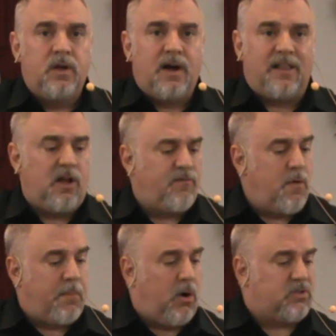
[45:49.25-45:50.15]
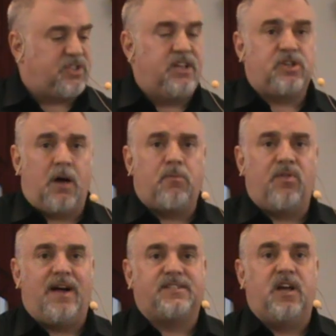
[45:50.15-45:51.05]
I love when Paul says, humble
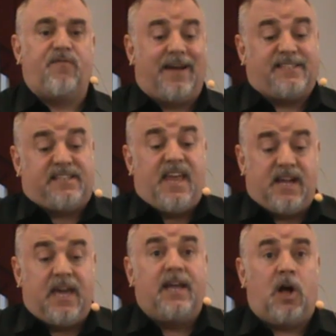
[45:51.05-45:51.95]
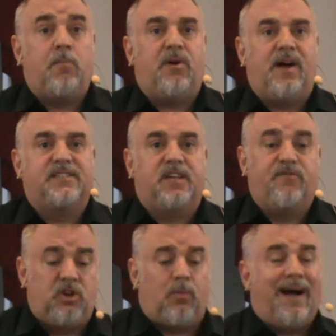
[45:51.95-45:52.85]
thyself. I say again, humble thyself.
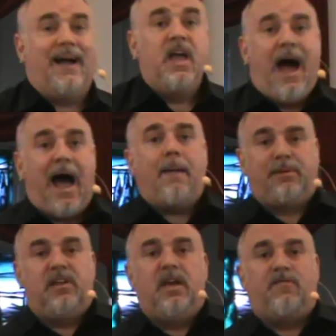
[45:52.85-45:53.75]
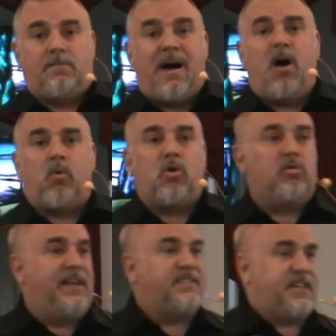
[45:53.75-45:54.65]
You know why I believe in my
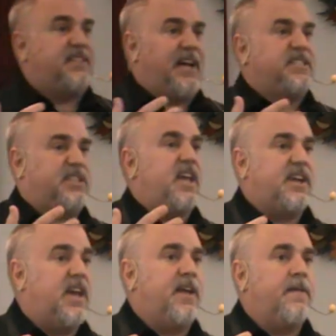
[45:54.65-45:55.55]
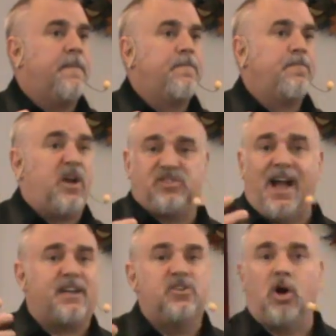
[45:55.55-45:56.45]
world he says, I say again? Because
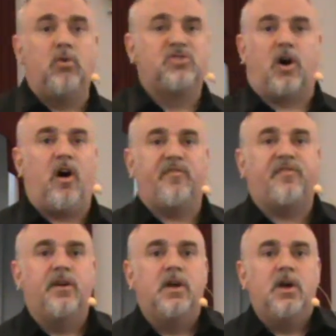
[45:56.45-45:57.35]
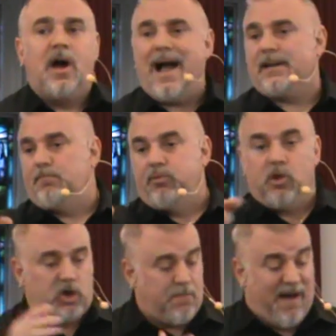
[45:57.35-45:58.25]
I can doze off. I can
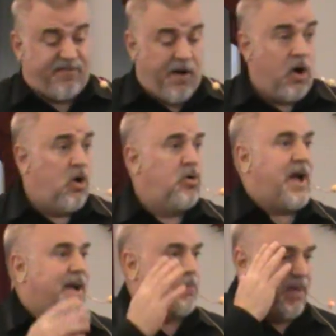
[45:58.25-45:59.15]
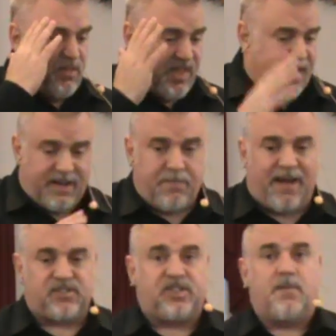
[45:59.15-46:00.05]
look at my phone. I can be thinking
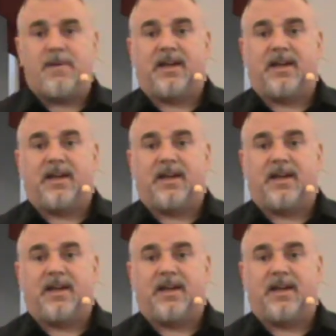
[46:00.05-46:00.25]
about something.